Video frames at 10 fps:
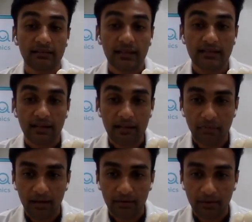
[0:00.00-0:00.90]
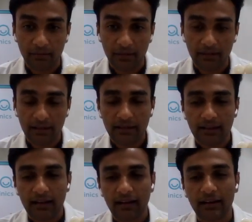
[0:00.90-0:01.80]
That's an implant, by the way,
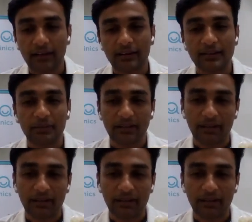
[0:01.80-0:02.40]
and something